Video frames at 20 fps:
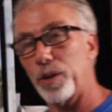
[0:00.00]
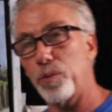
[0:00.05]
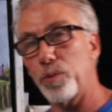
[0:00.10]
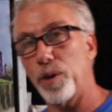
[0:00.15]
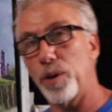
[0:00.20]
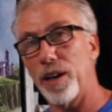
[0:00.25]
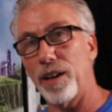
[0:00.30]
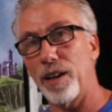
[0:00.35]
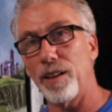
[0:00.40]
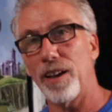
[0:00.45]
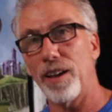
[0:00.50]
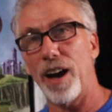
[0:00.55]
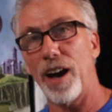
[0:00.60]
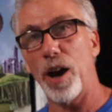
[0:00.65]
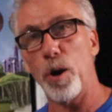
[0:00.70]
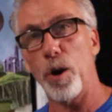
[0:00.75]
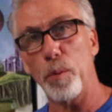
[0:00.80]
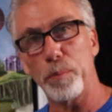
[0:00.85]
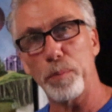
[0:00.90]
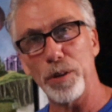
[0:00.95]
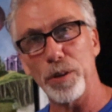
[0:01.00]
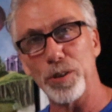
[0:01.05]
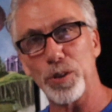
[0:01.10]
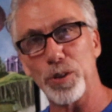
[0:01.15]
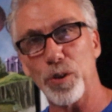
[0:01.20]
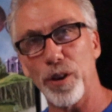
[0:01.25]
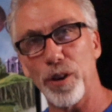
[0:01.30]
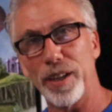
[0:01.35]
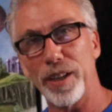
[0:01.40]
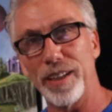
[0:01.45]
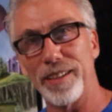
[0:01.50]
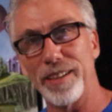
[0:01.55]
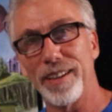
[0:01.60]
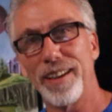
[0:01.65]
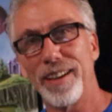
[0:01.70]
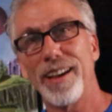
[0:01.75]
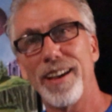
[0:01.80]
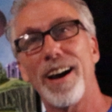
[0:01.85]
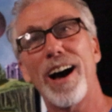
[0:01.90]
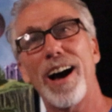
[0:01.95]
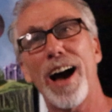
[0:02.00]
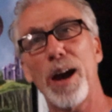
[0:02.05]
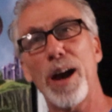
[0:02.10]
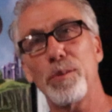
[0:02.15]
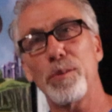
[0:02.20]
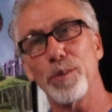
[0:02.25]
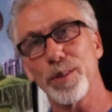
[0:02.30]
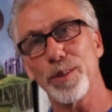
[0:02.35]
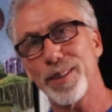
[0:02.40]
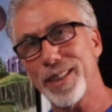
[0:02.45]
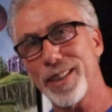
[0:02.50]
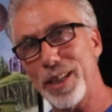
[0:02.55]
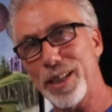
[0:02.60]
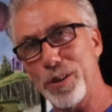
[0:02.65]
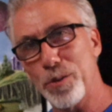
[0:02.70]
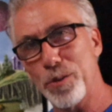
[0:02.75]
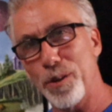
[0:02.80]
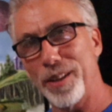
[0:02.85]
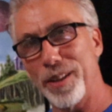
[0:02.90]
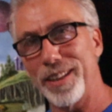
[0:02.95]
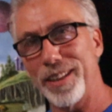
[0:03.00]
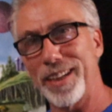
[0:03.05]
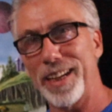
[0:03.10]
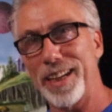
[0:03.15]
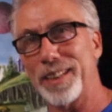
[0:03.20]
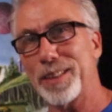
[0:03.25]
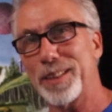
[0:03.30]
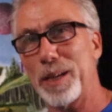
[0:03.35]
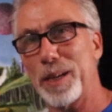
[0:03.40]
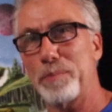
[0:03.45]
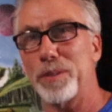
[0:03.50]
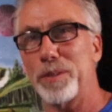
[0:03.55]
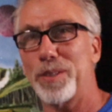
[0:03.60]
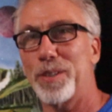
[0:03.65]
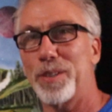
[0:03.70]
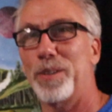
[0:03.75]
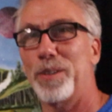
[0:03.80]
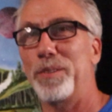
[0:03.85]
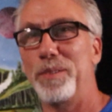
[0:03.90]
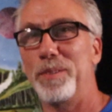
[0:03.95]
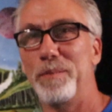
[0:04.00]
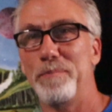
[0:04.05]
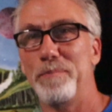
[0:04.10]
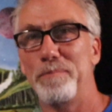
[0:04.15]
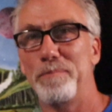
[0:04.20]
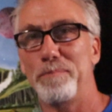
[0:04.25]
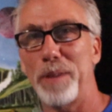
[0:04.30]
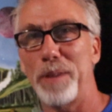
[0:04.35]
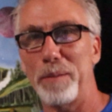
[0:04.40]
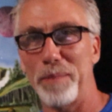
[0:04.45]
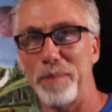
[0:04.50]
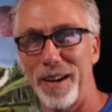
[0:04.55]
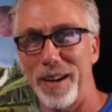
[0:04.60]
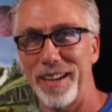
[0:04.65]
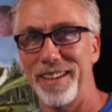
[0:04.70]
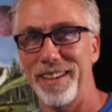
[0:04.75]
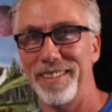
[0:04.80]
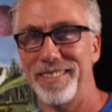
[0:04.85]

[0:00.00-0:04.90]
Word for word: well. I hope you enjoyed it. I will see you on the next episode. Bye bye.